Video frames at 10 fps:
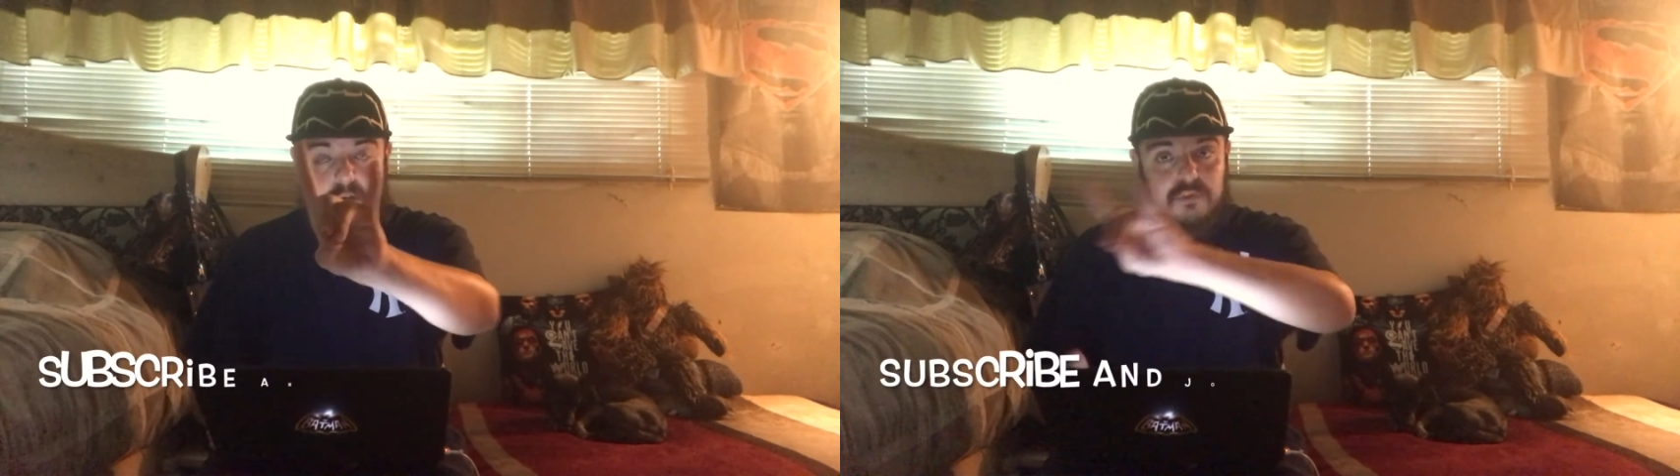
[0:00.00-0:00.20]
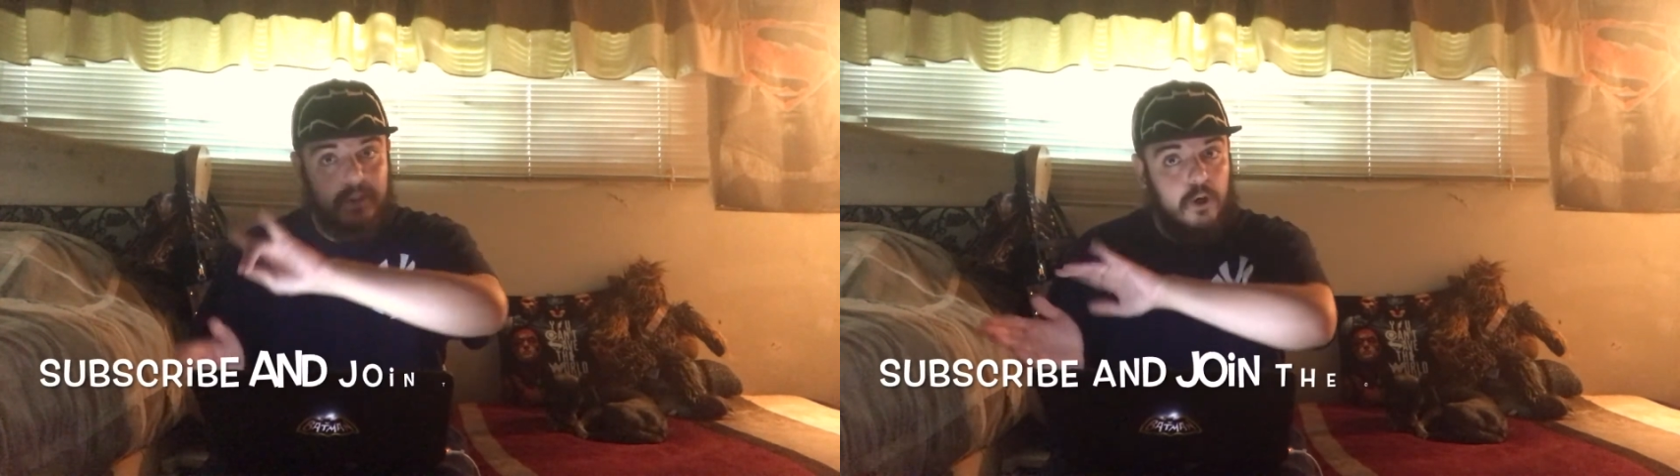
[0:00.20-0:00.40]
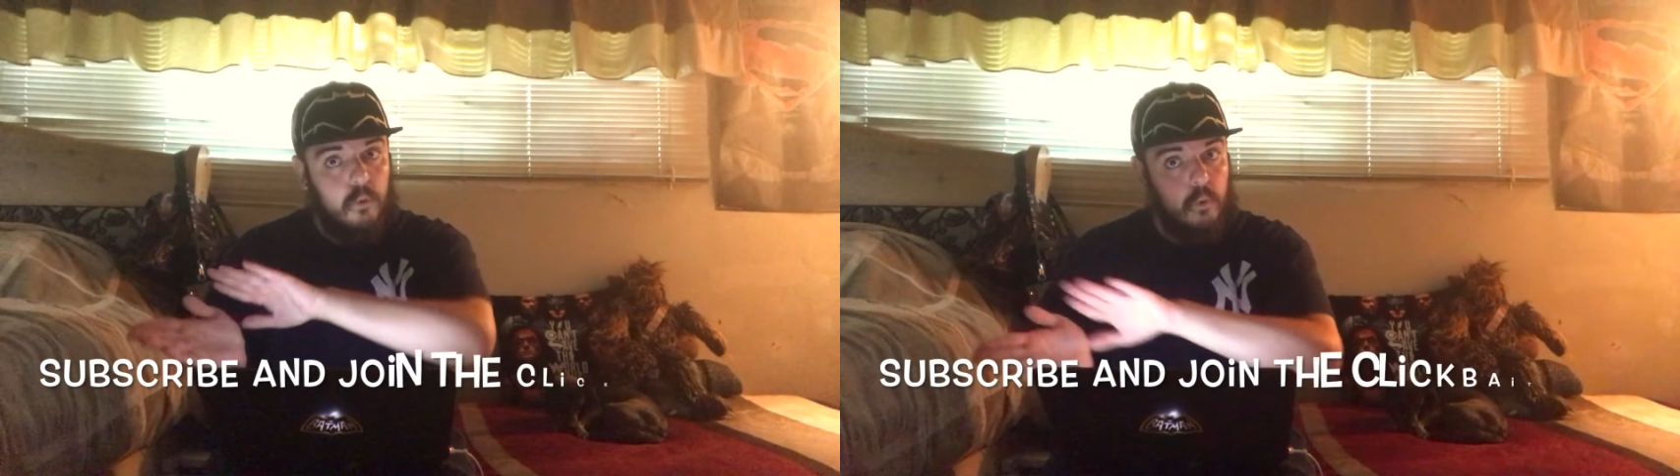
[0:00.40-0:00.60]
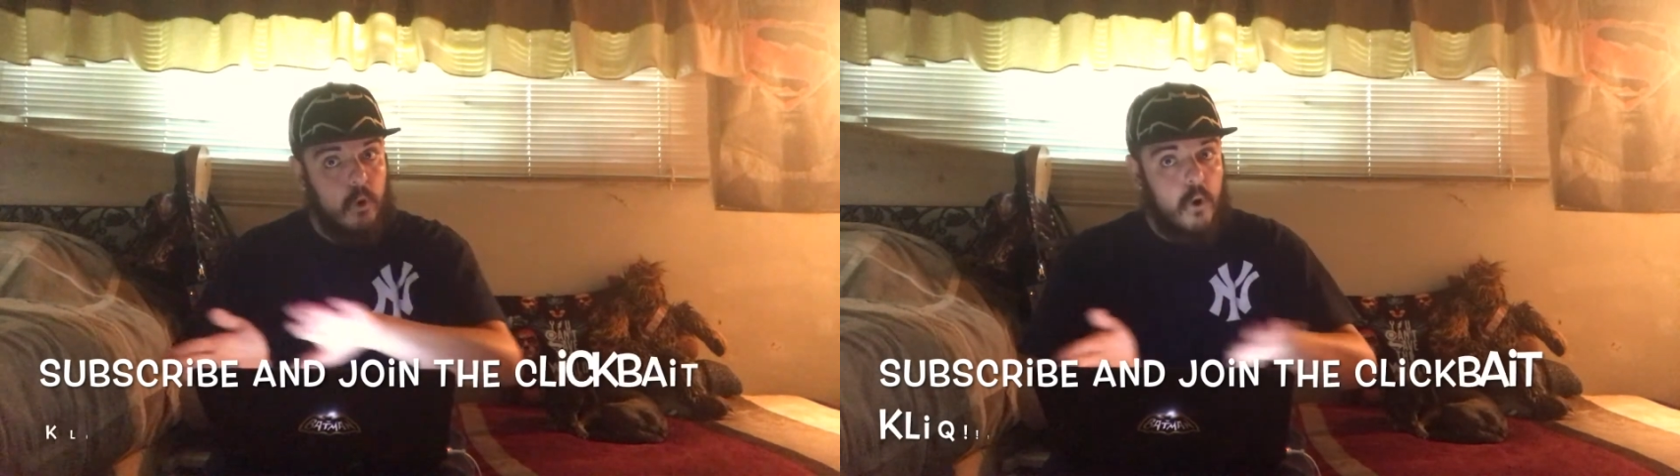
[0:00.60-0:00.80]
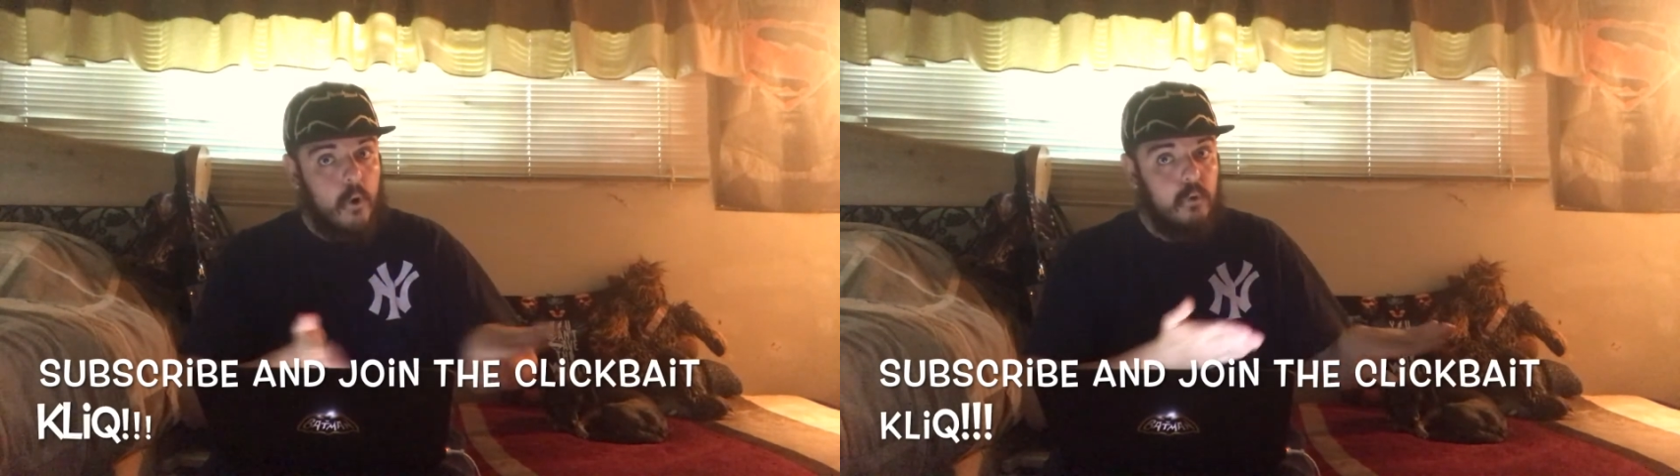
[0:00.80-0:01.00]
I was going to make our
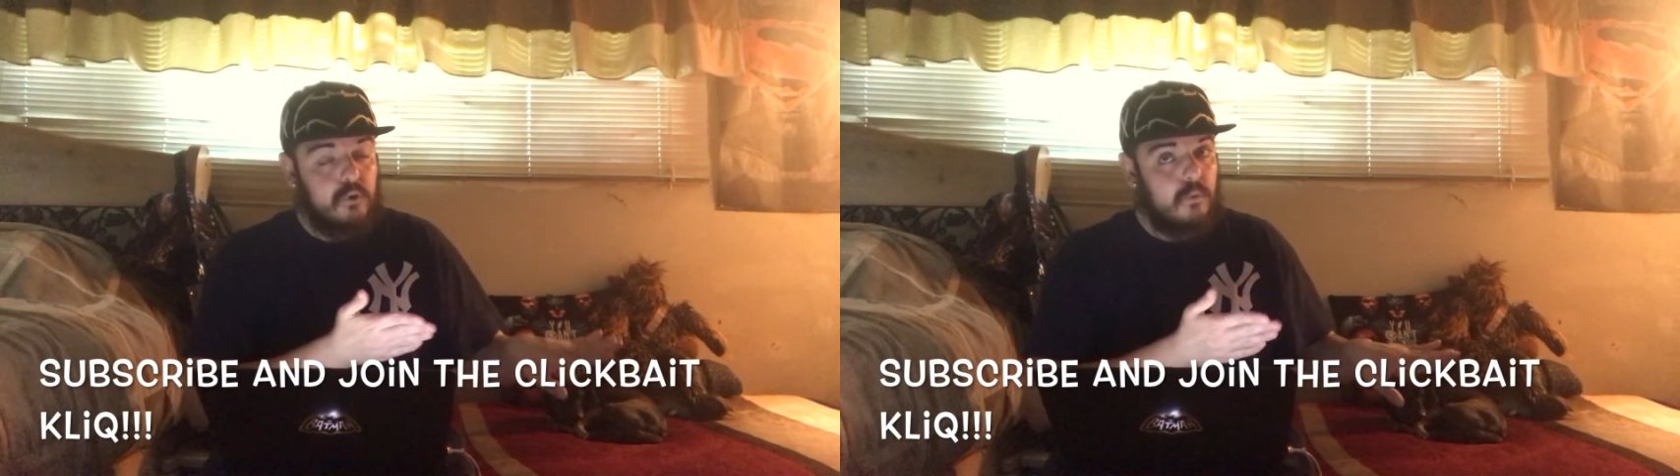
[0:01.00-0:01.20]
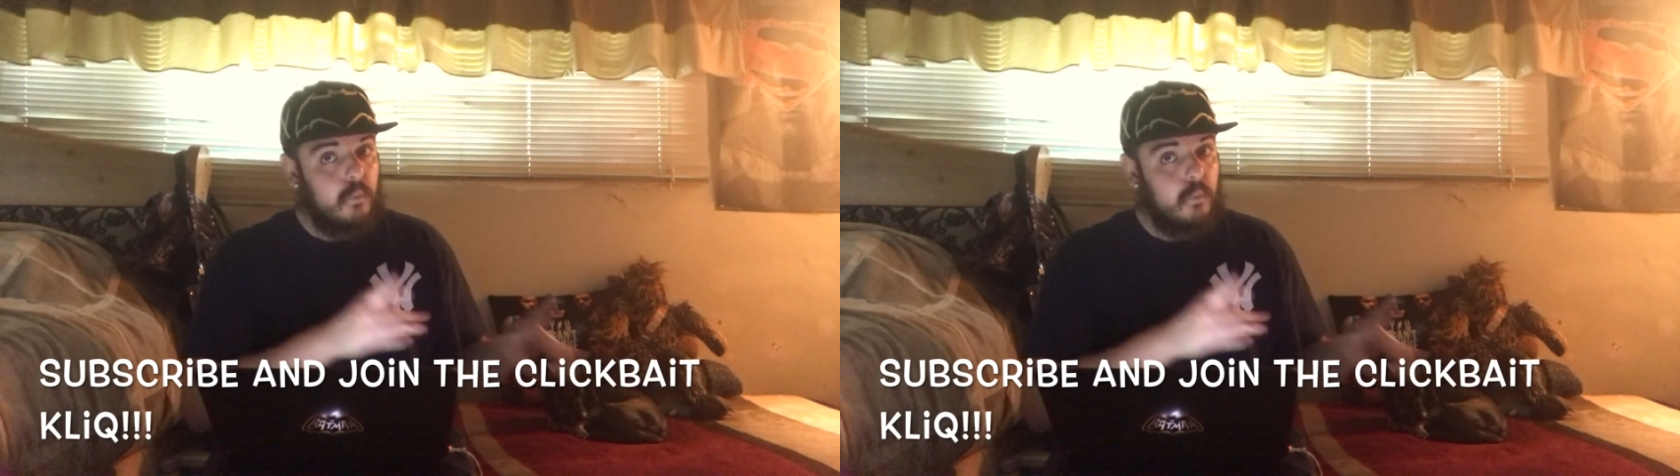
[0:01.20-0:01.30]
road to